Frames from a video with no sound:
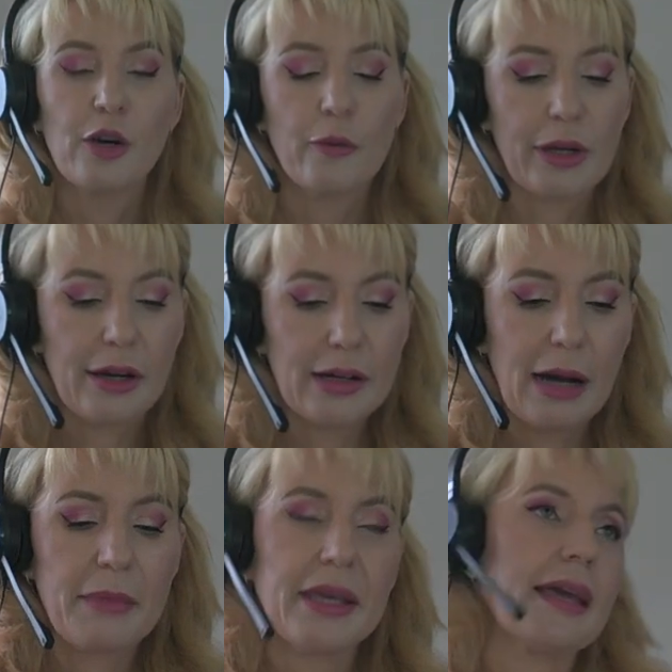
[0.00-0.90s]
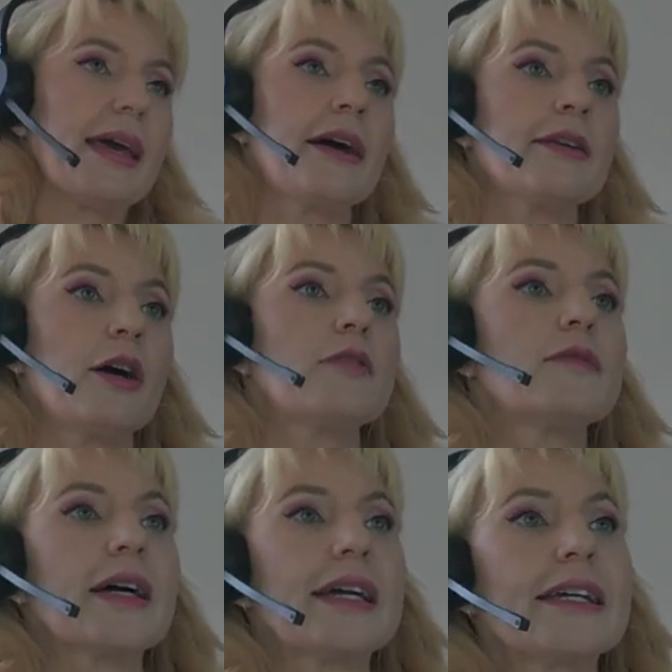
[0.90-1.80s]
We are coming out of
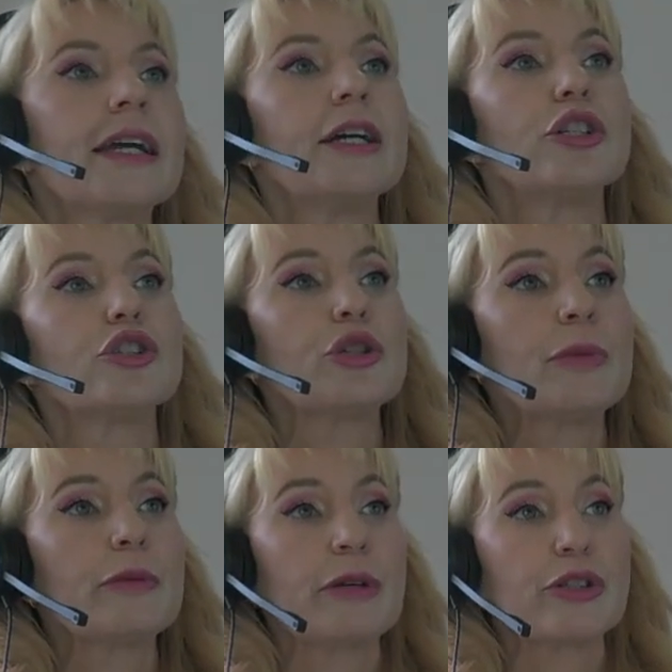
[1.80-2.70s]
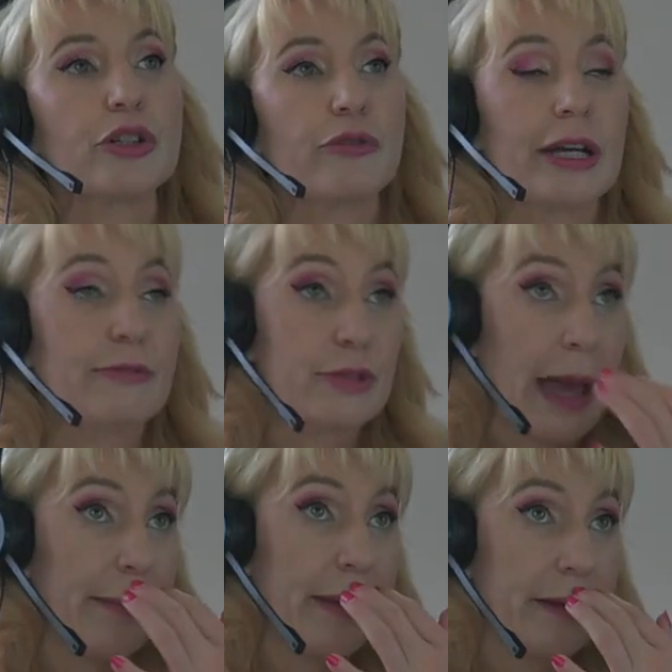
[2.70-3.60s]
a Jupiter retrograde, which is
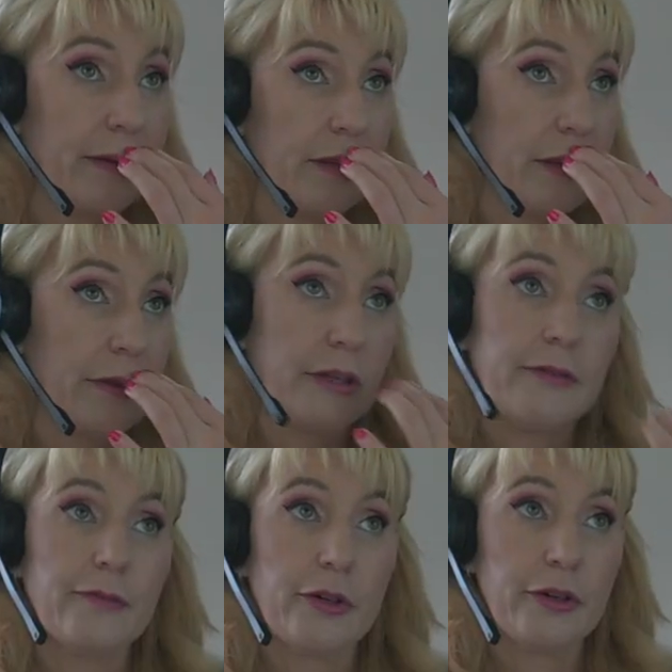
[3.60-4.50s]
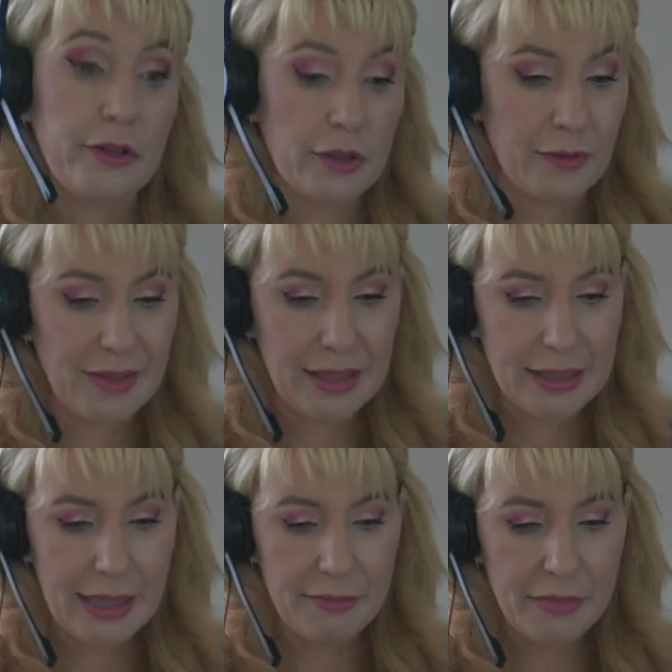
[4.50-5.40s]
happening on the 31st of
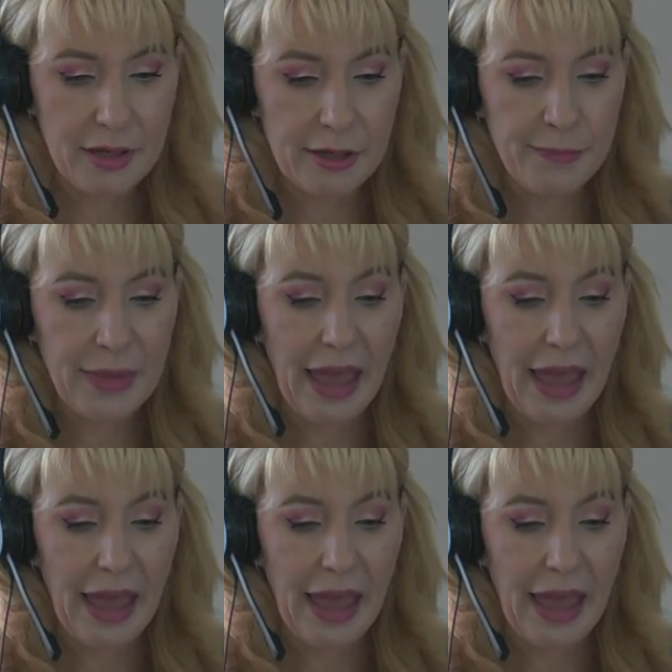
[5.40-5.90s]
December,